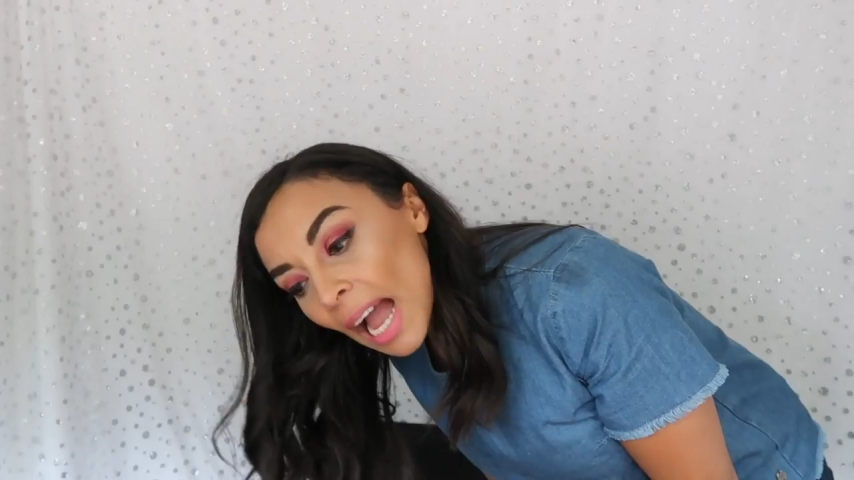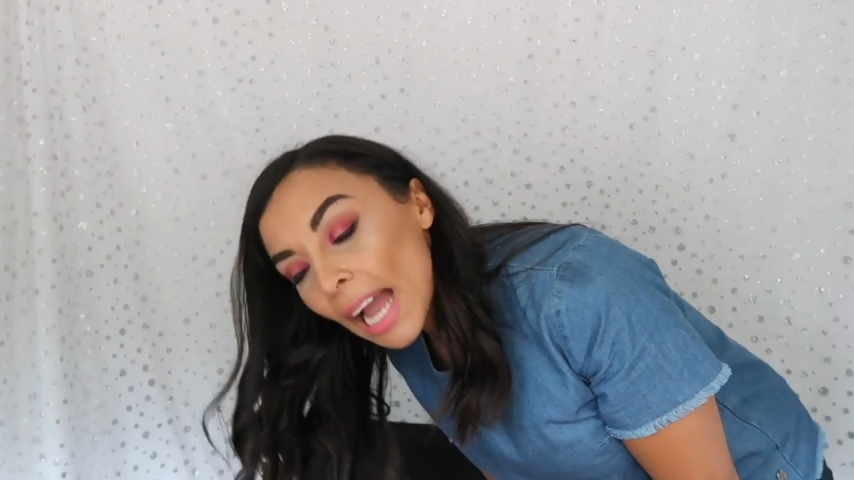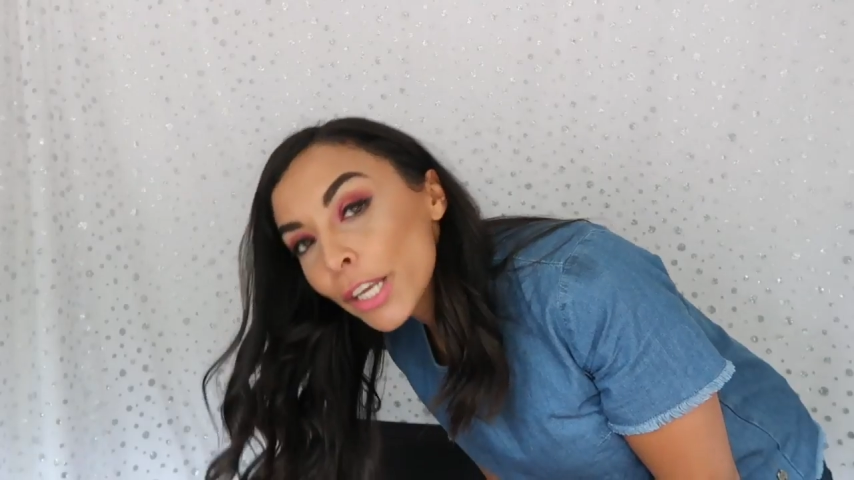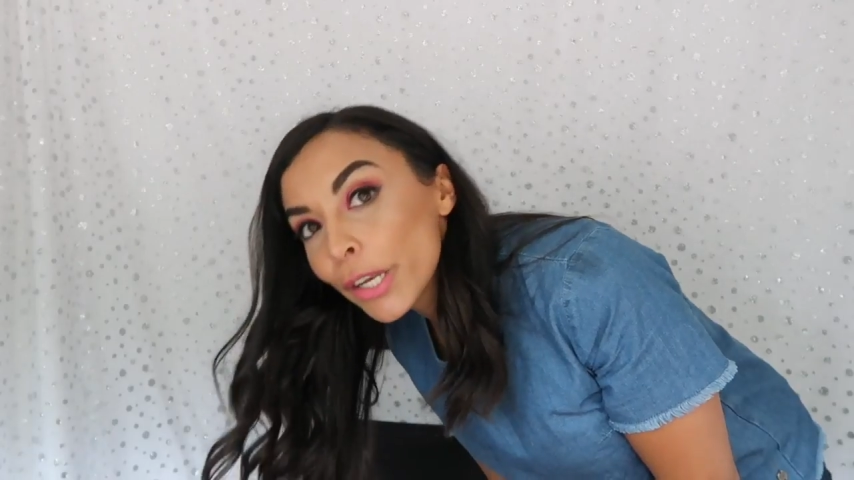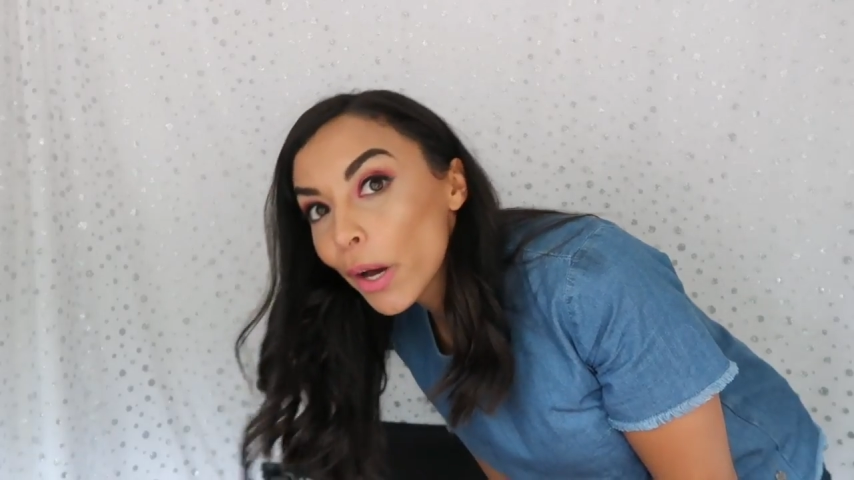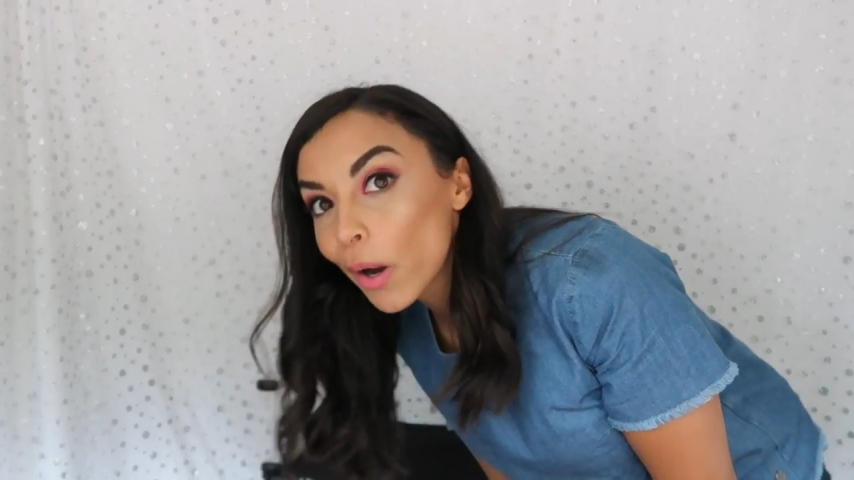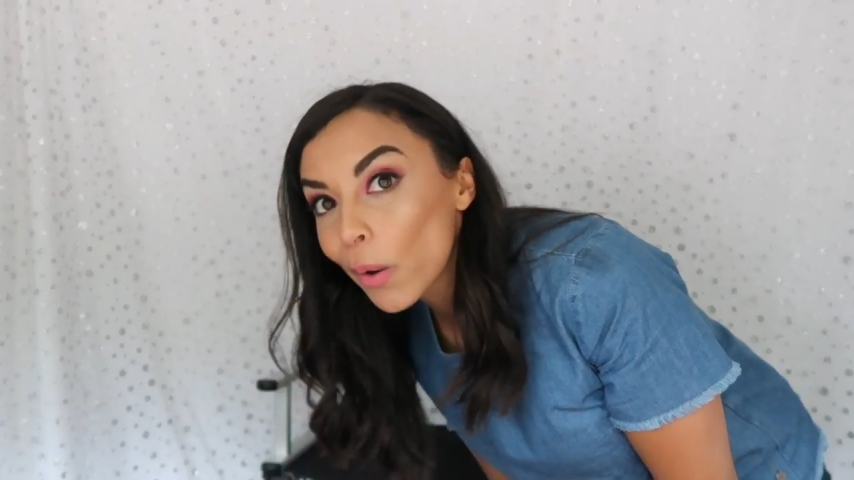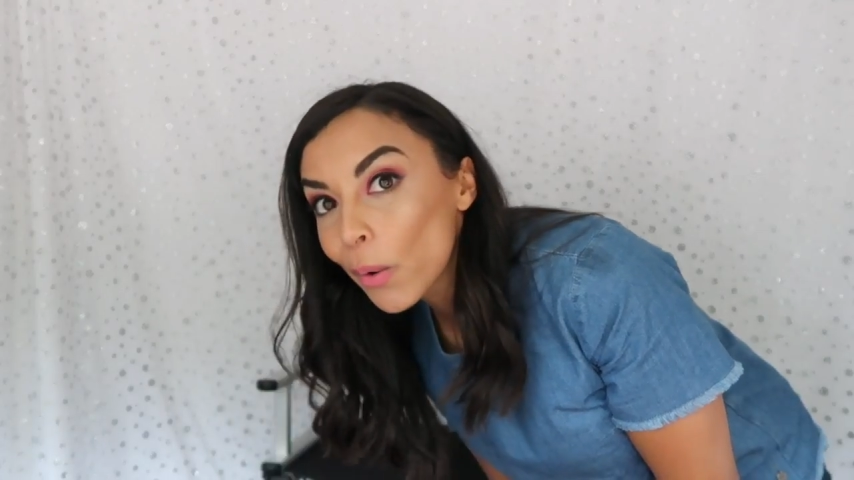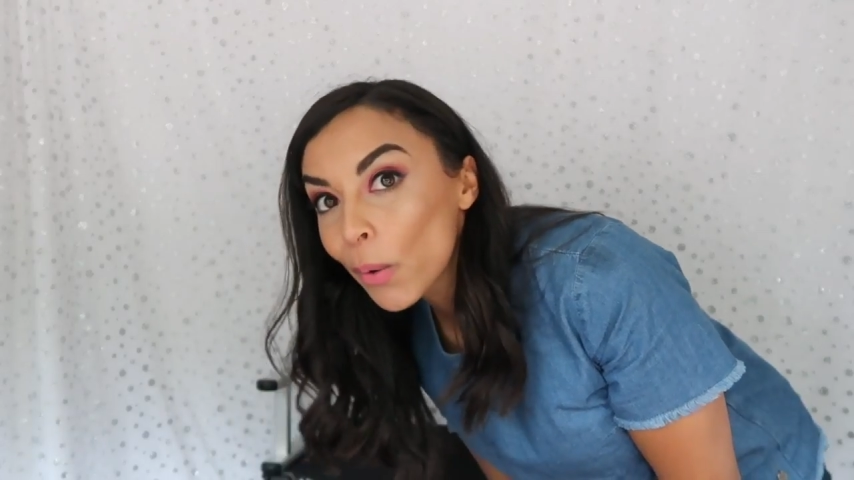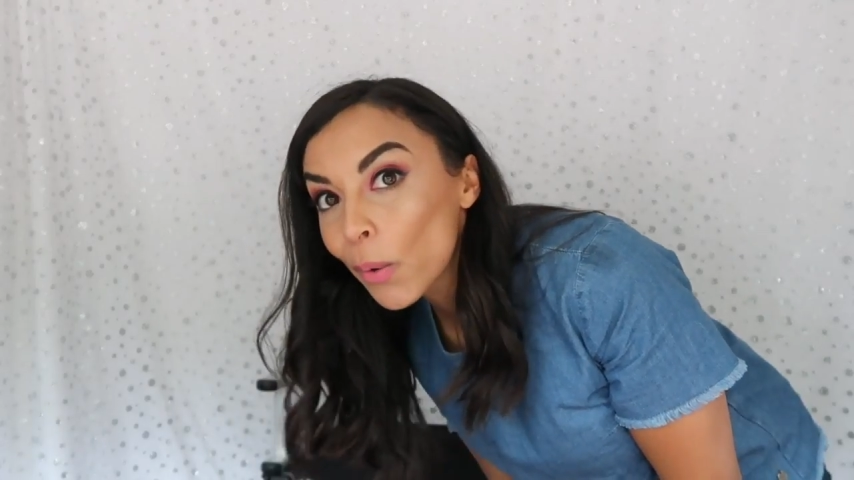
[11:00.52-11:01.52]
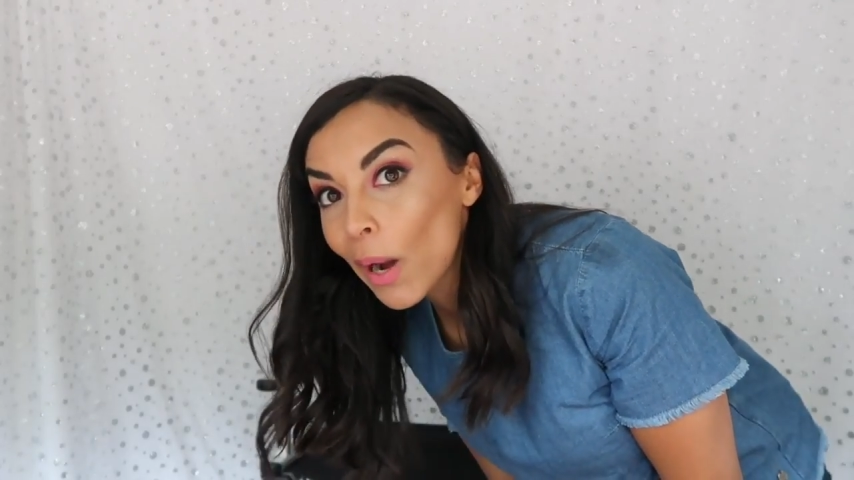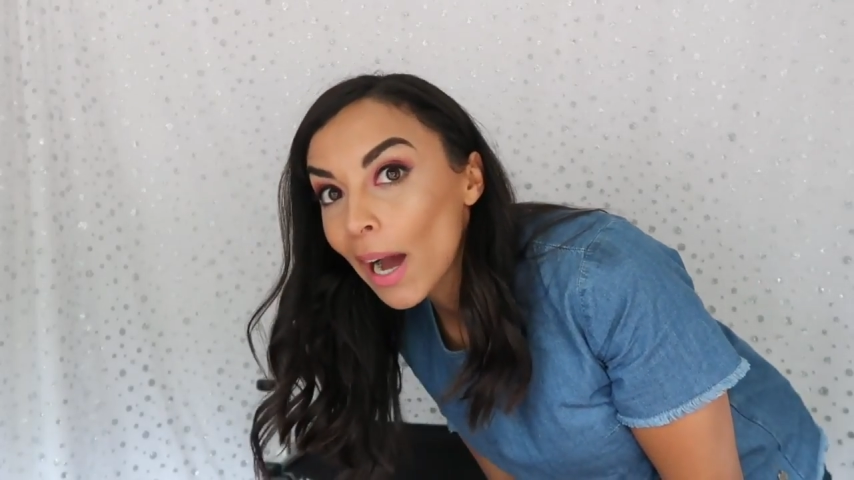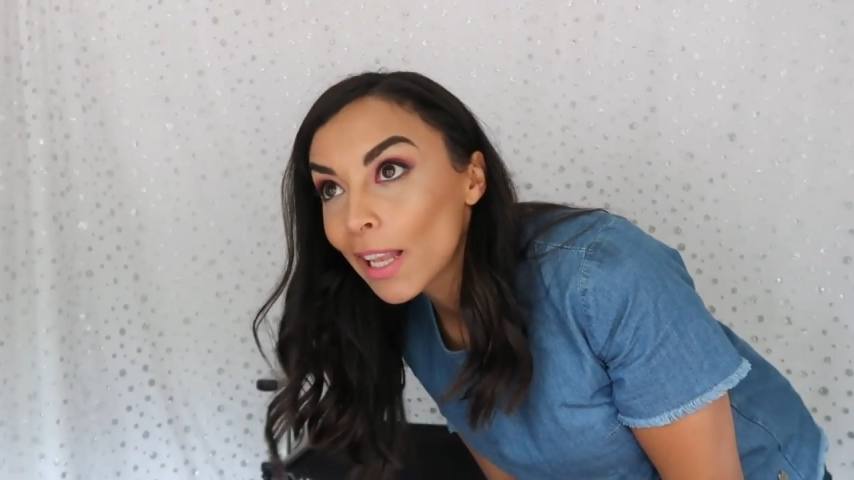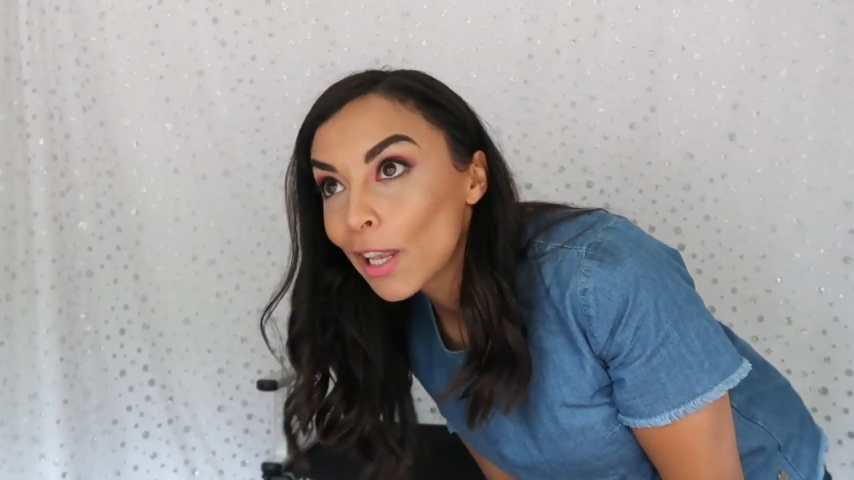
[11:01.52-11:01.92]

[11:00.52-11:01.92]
I know a